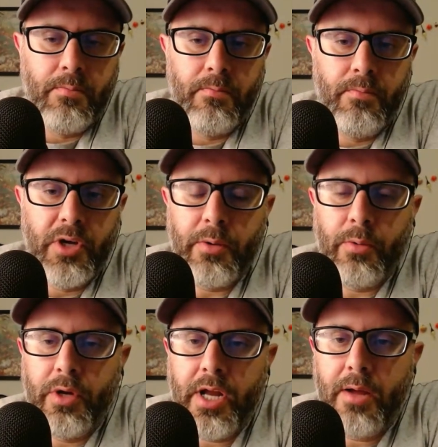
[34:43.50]
But
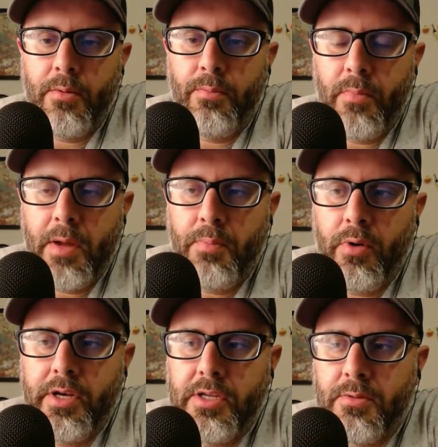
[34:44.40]
my
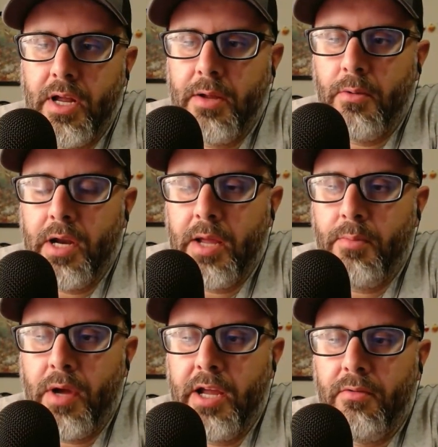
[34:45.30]
point is when I
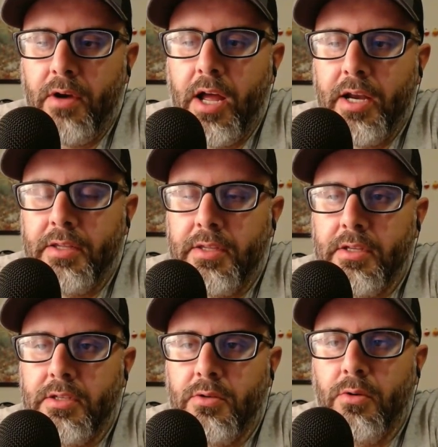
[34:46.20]
buy a rod at the
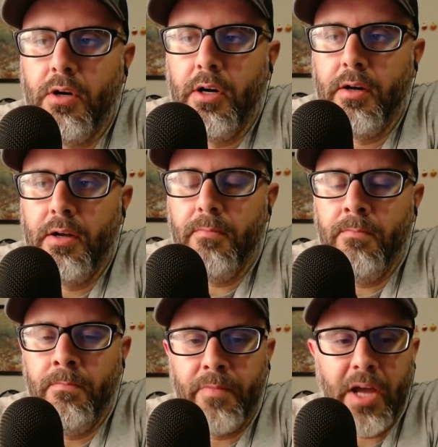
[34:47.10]
store,
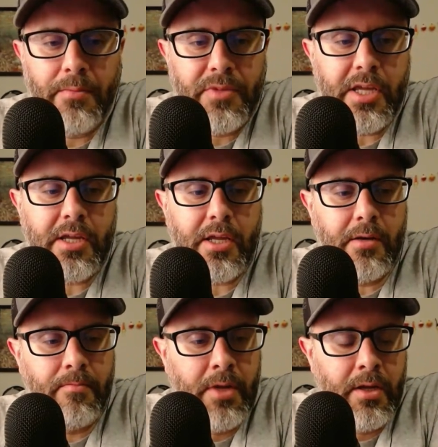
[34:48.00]
I'm thinking,
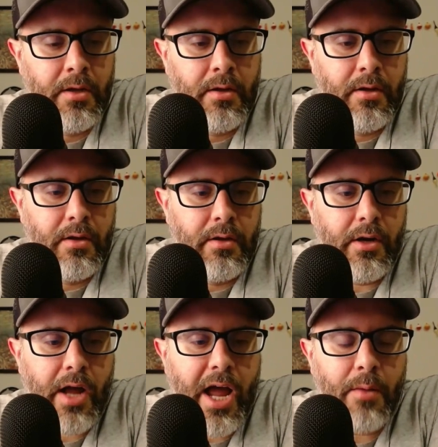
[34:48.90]

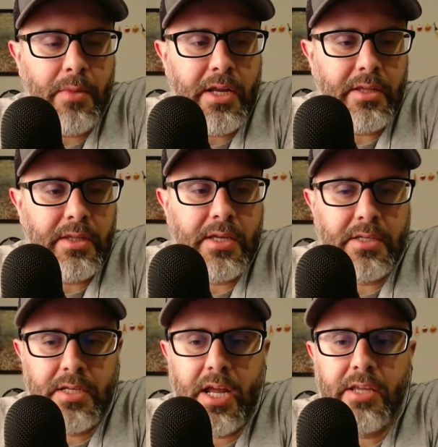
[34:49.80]
how many things
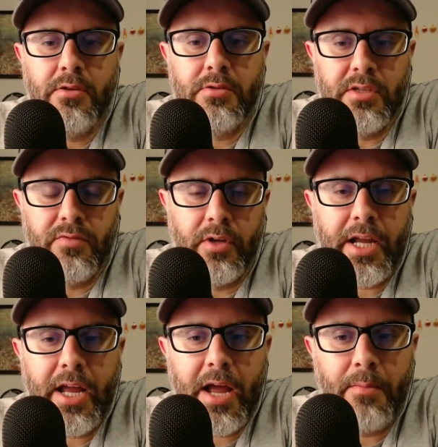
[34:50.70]
can I use this for? Like
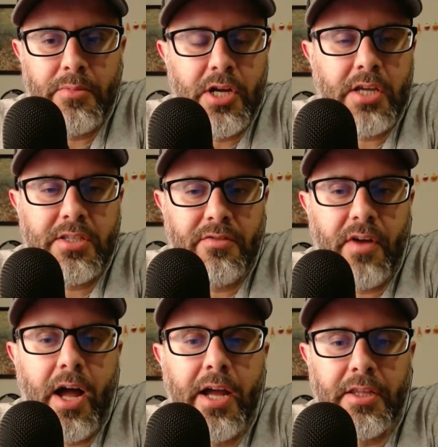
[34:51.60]
I'm
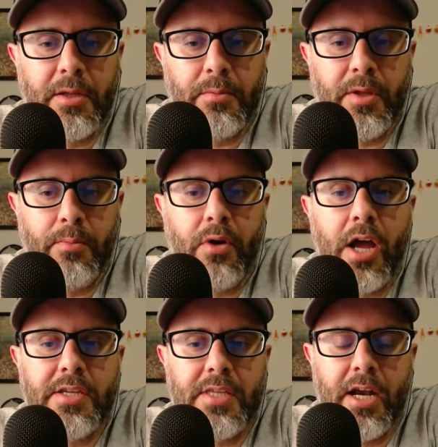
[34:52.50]
justifying the
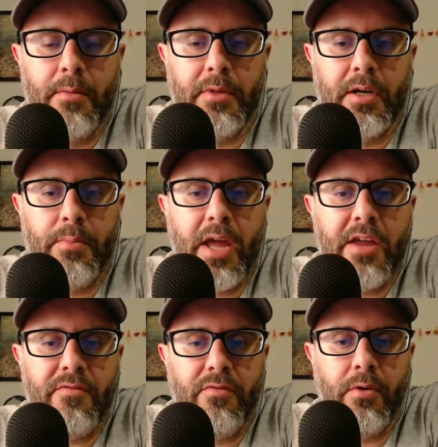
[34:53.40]
price that I'm going to pay
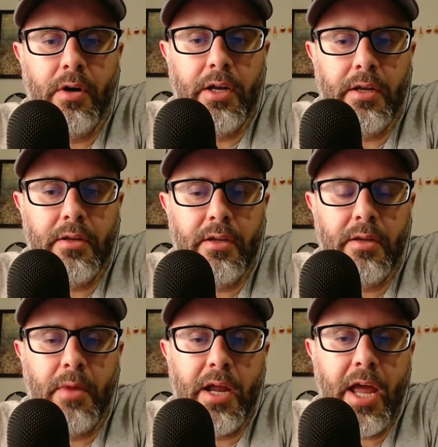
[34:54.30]
for it in
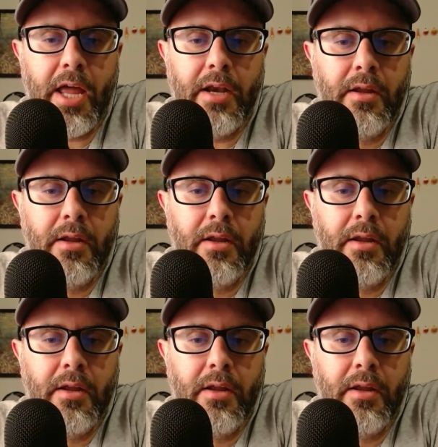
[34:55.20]
my head.